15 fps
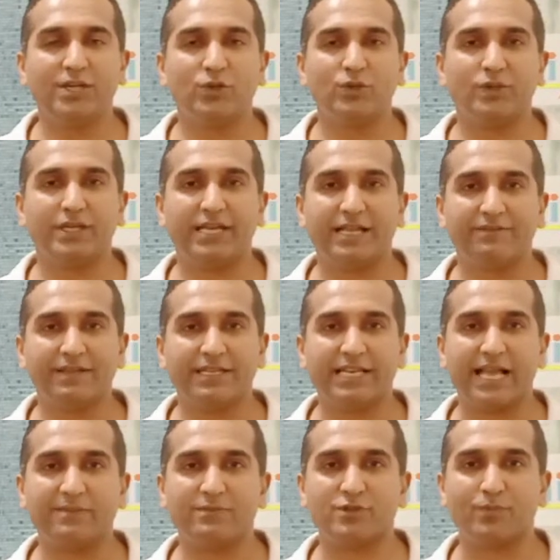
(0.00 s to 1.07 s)
to 11
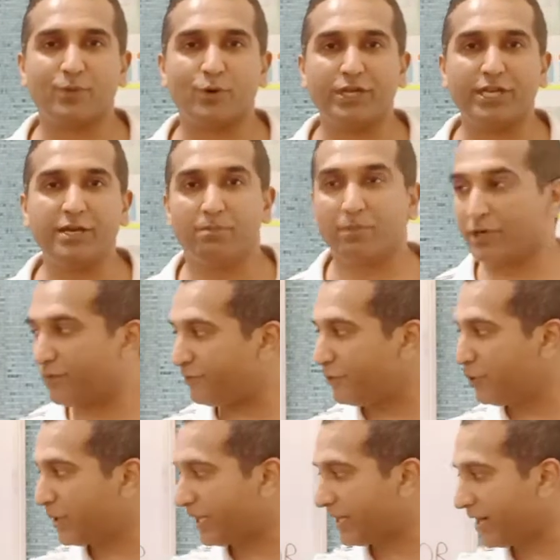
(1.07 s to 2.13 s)
grams of protein, but if
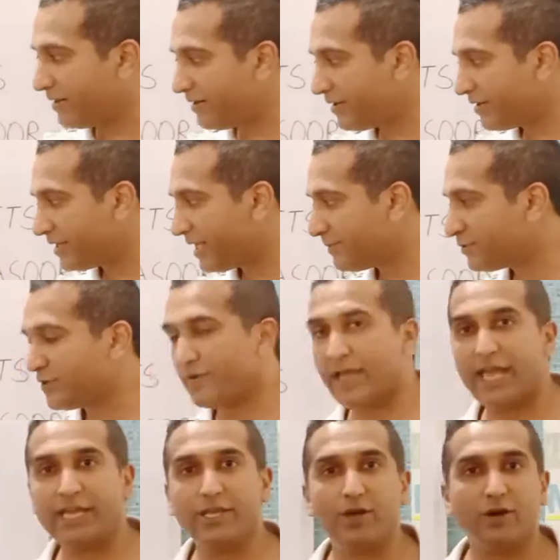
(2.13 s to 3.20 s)
you look at 100 grams of
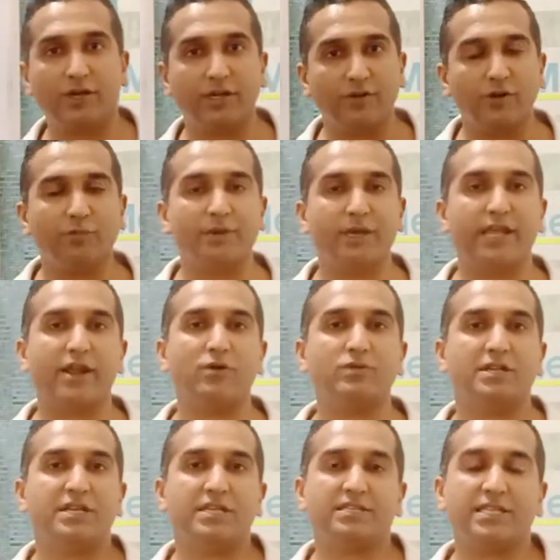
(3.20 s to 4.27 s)
egg yolk, it would be
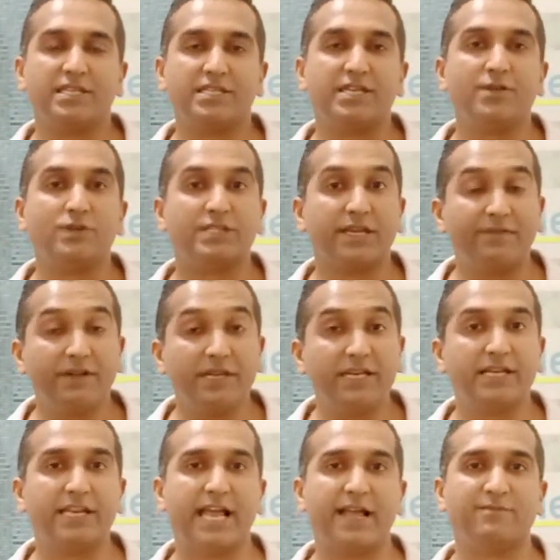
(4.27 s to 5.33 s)
around 16 to
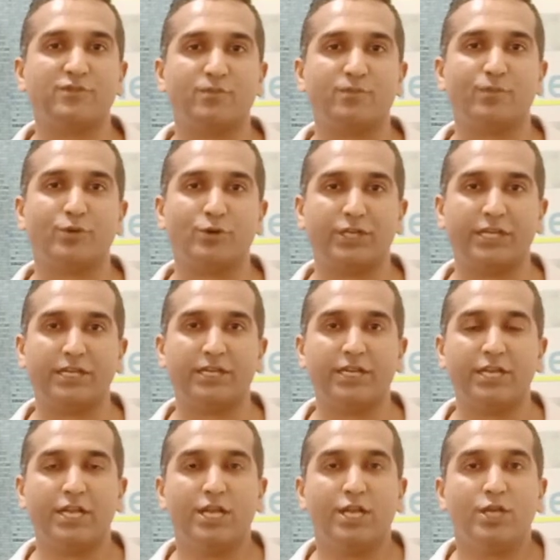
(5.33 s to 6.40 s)
17 grams of protein.
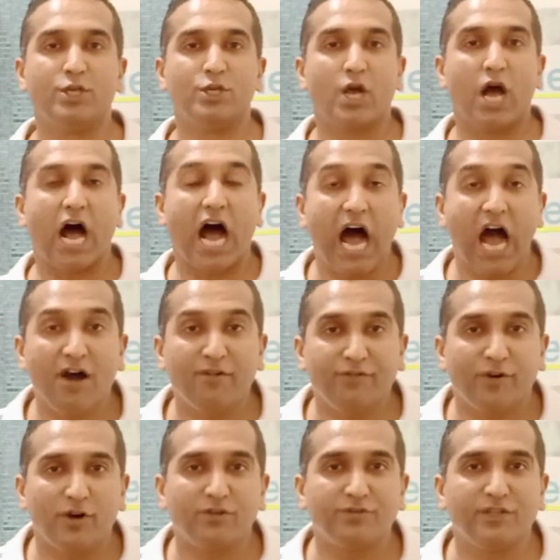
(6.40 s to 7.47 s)
Half
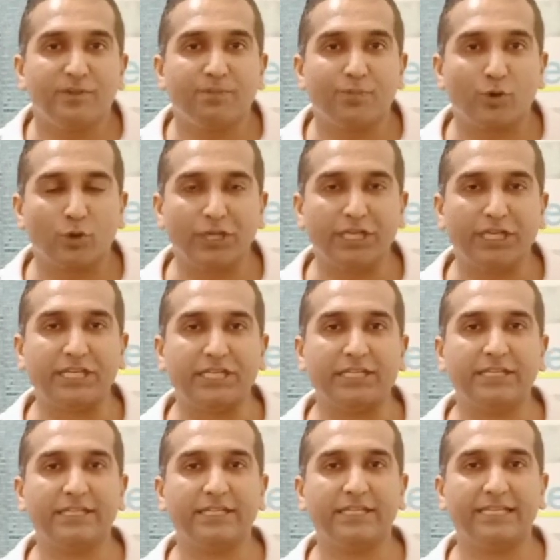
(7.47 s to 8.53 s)
of the
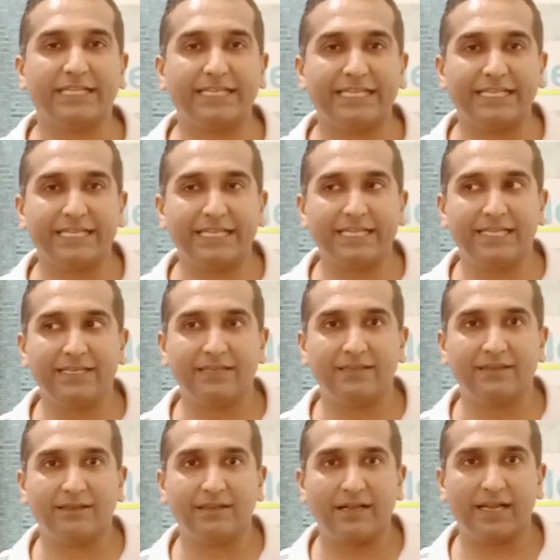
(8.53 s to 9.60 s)
protein
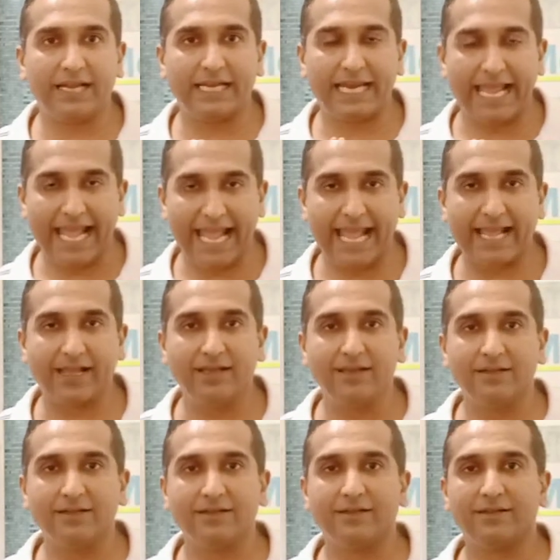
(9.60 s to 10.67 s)
in an
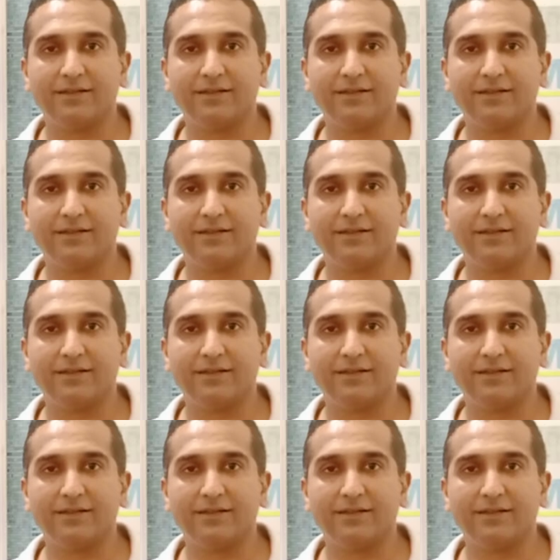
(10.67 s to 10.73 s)
egg